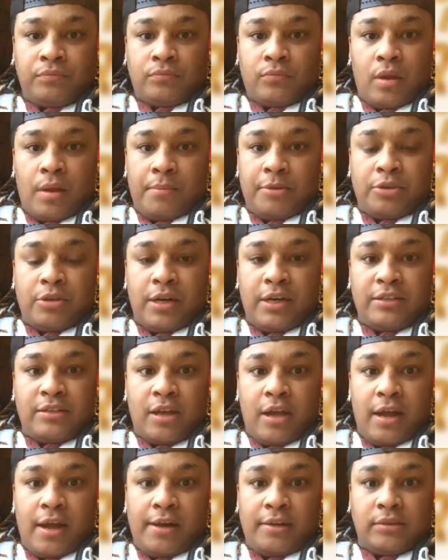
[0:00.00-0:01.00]
I'm a trans
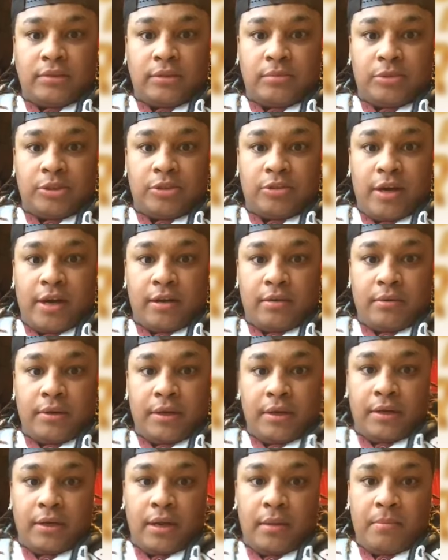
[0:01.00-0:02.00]
guy, I'm a drag
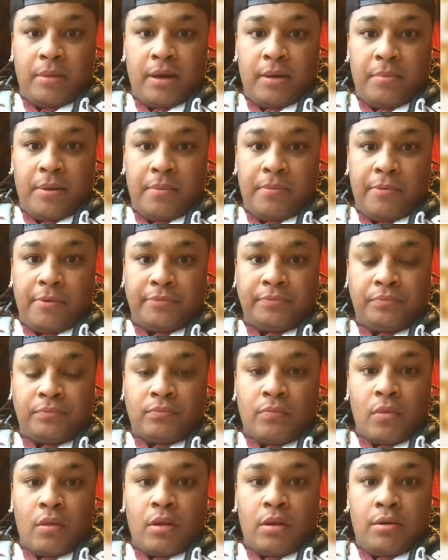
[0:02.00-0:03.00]
queen, and many people
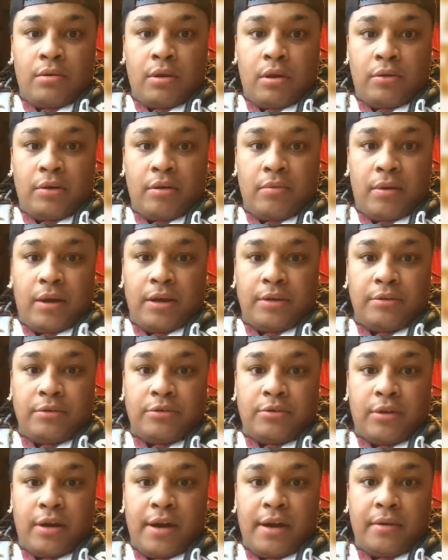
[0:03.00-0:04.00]
don't get why I do
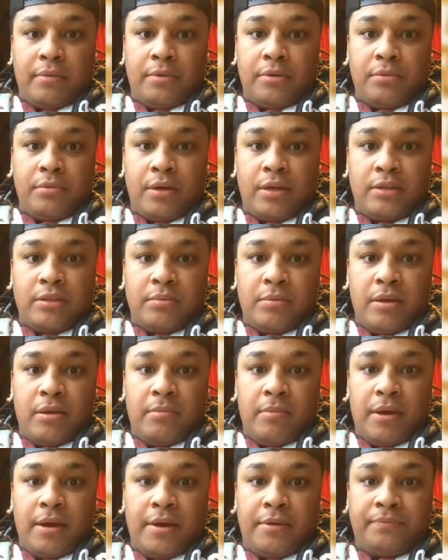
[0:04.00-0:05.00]
drag when I wanted to be a
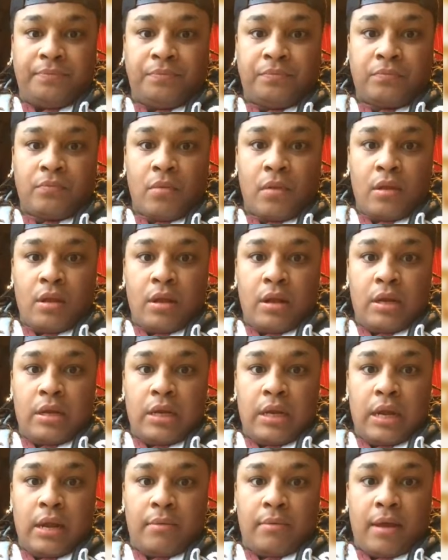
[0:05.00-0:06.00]
man.
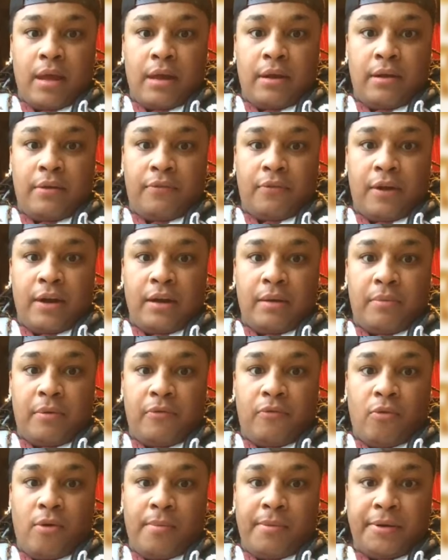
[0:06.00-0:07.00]
Now I'm kind of afraid of
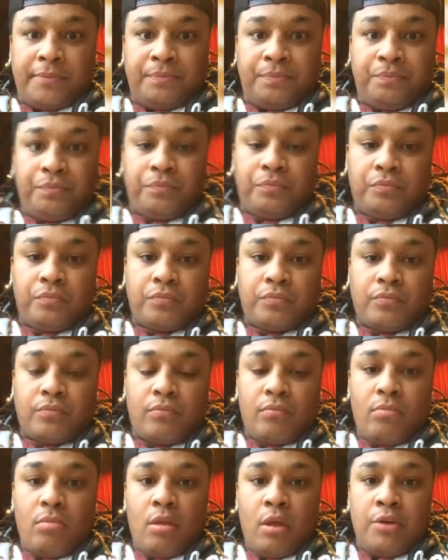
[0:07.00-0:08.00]
performing.
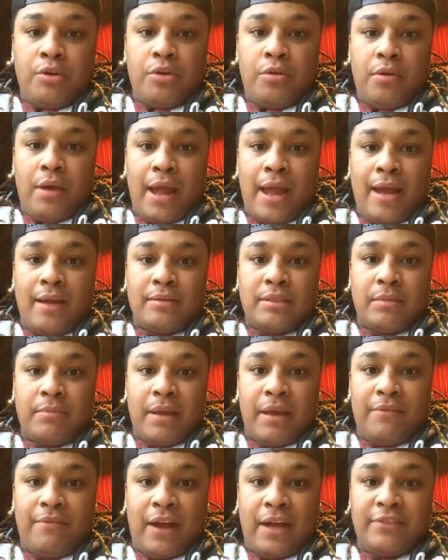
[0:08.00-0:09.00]
Do you have some
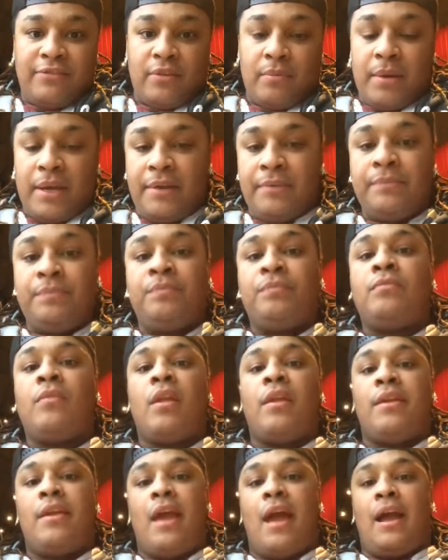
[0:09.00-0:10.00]
advice for me?
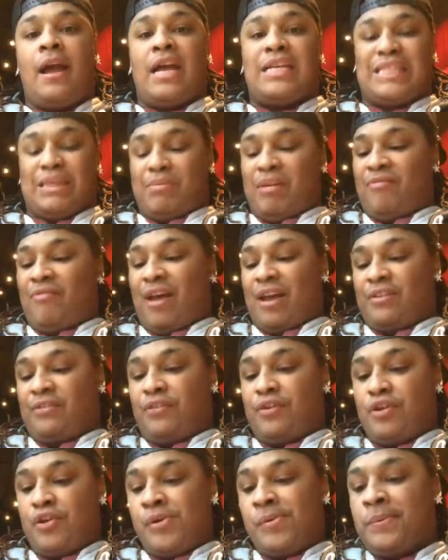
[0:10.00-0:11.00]
Yeah, I got some advice for
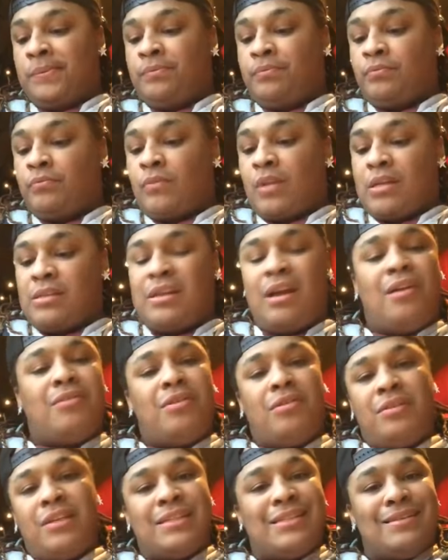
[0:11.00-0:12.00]
you. It's called
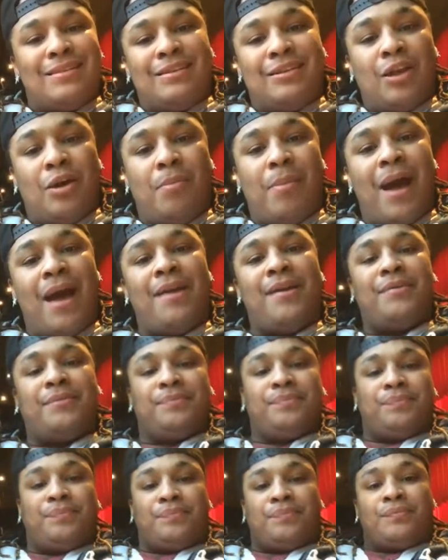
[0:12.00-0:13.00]
Don't Listen to Nobody.
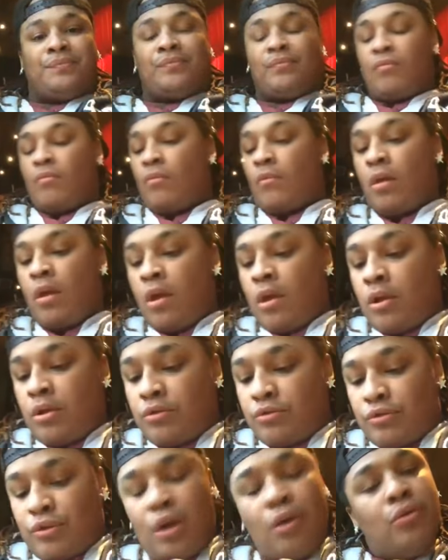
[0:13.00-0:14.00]

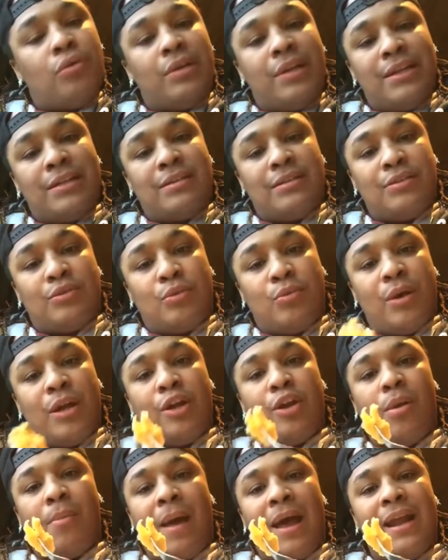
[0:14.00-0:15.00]
Don't listen to what
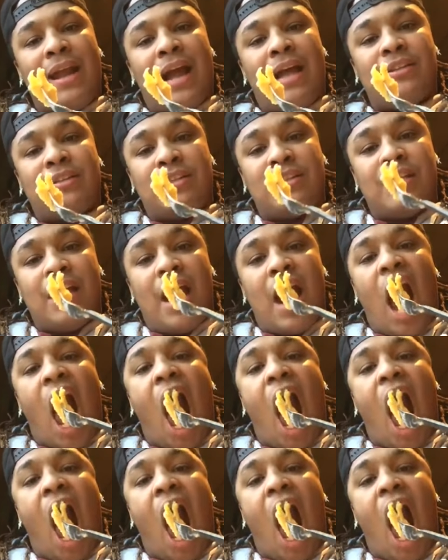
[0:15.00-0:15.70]
nobody got to say.